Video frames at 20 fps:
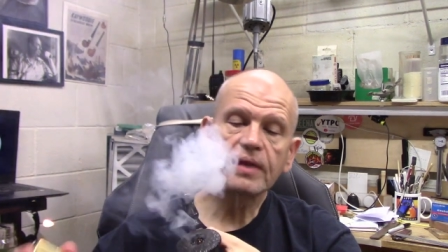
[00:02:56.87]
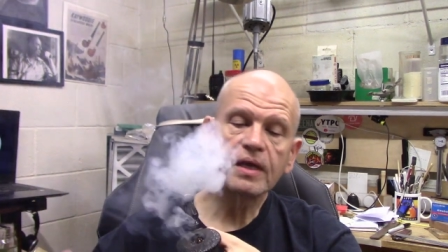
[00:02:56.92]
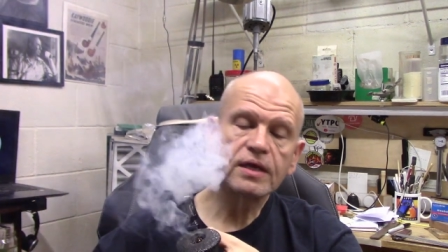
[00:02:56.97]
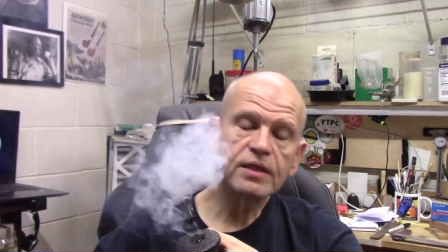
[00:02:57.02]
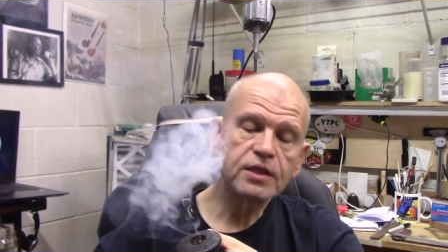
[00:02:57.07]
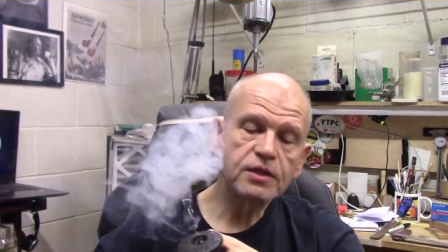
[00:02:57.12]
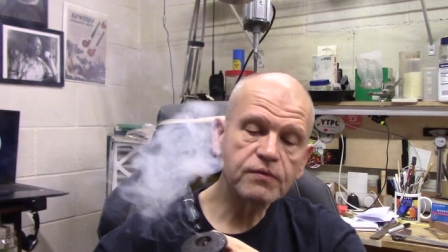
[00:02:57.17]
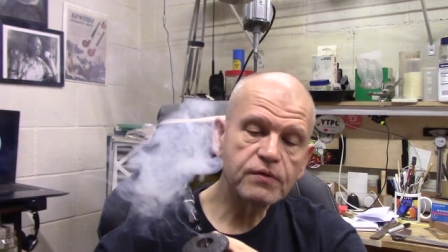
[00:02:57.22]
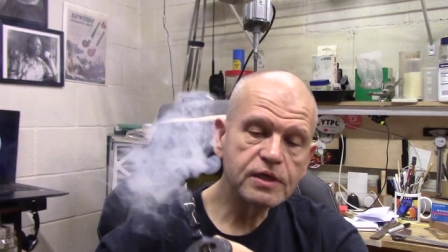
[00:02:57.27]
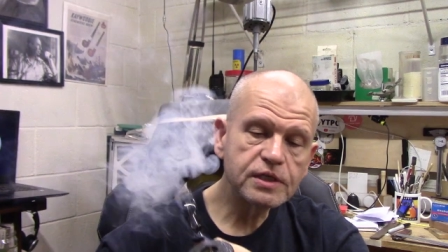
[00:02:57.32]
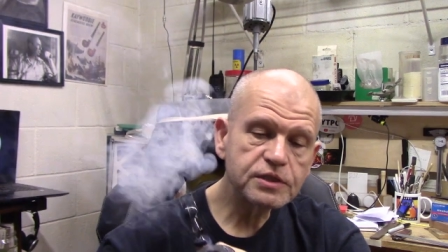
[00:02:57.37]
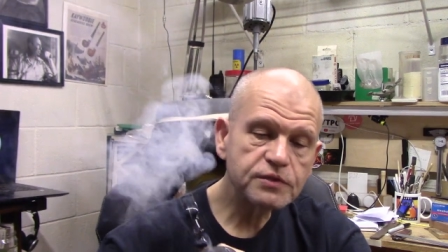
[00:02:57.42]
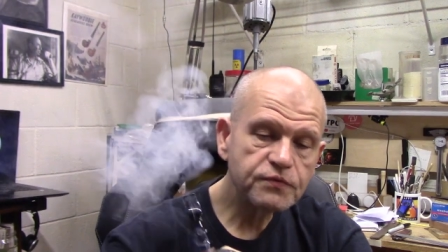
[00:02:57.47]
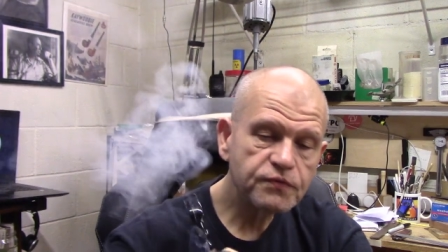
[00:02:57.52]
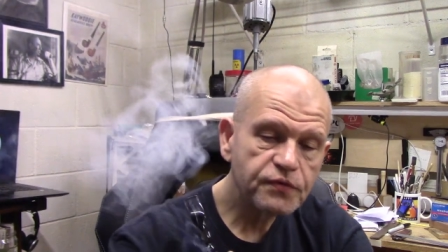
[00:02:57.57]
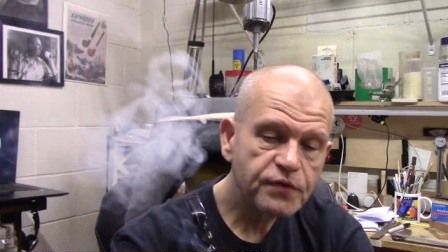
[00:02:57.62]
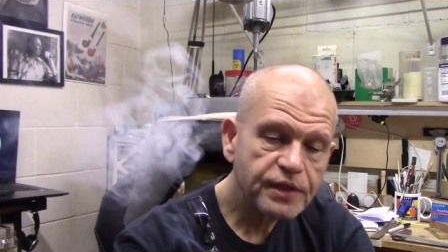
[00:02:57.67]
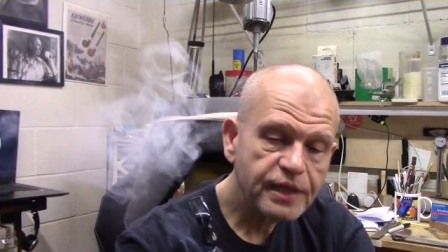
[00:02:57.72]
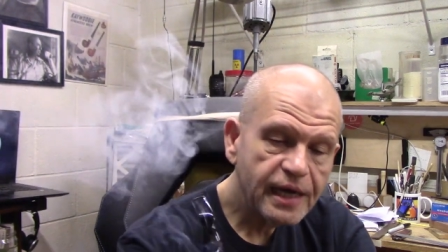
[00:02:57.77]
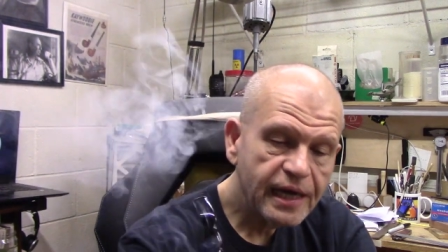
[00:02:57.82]
The reason
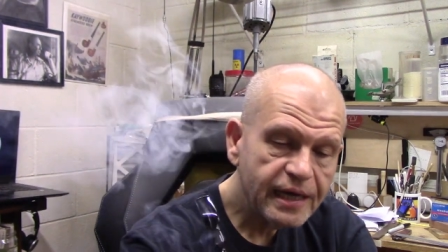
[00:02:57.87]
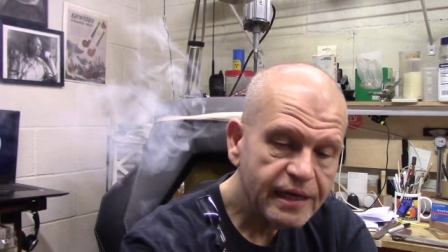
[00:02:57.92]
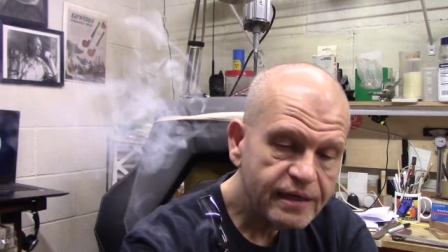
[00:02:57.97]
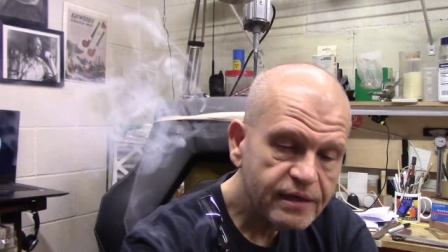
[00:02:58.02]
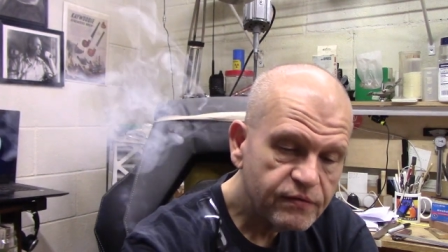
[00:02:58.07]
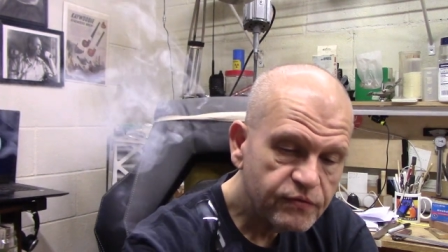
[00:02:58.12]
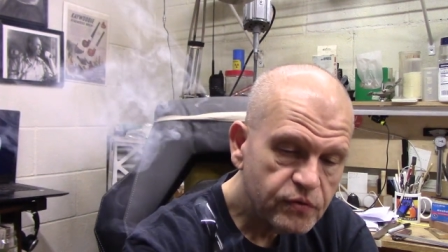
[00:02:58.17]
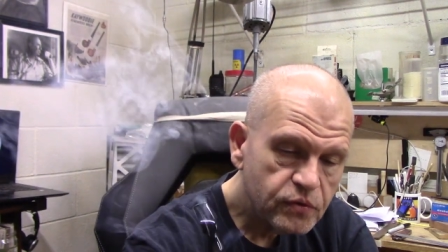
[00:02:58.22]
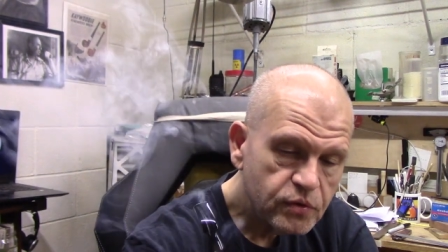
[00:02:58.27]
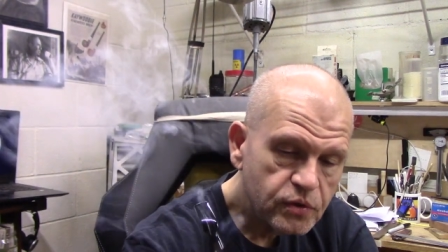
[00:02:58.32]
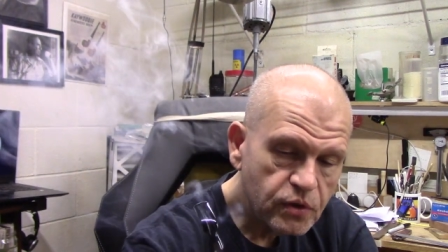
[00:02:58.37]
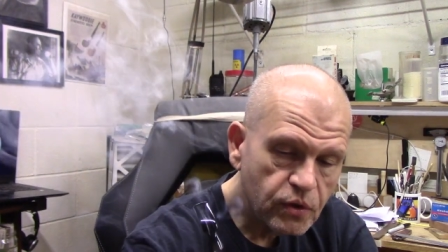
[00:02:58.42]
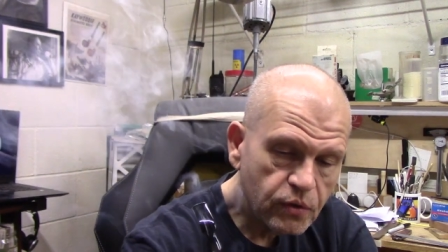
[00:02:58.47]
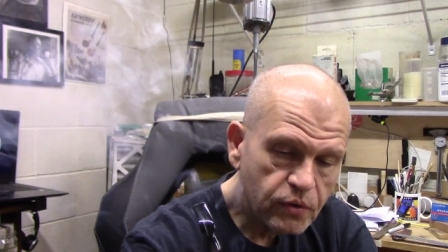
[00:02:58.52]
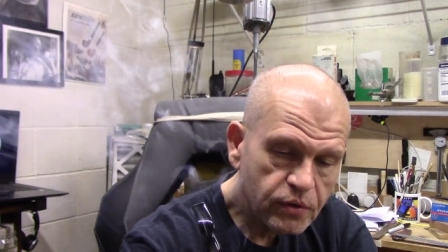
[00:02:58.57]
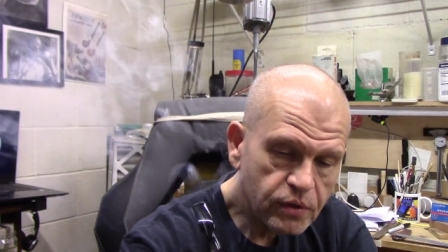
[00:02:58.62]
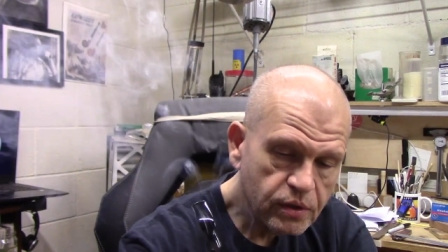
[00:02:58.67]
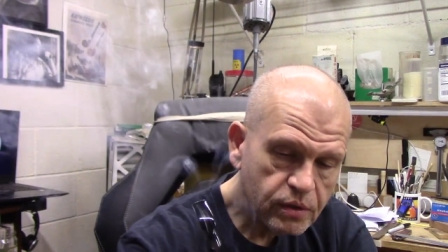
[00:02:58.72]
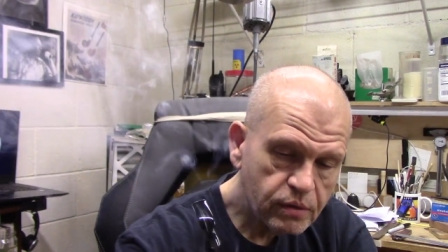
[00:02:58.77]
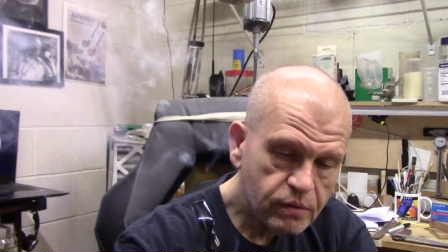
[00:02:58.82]
for that, if you don't
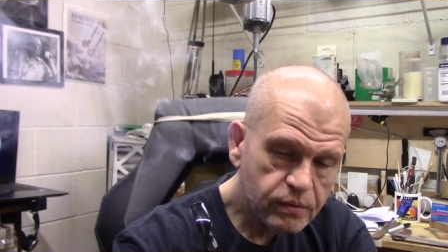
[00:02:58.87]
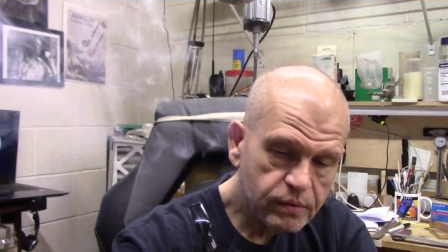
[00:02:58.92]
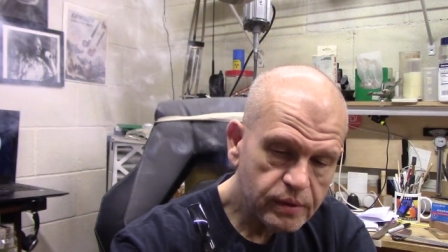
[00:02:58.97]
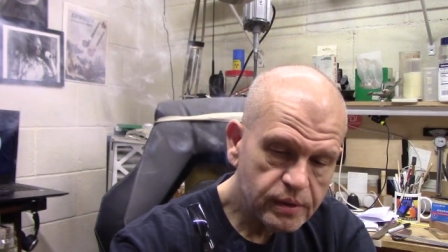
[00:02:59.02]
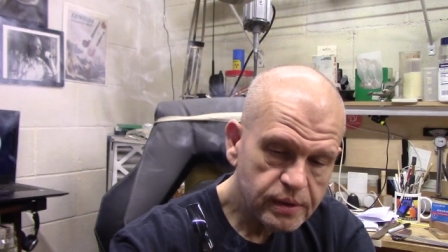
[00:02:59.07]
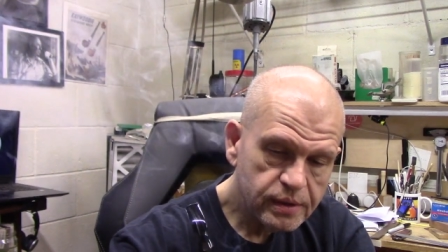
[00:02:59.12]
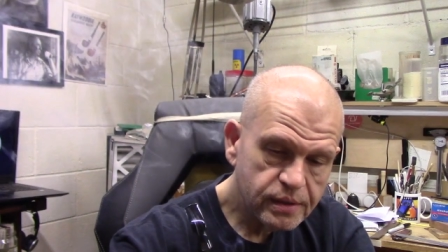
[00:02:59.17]
know,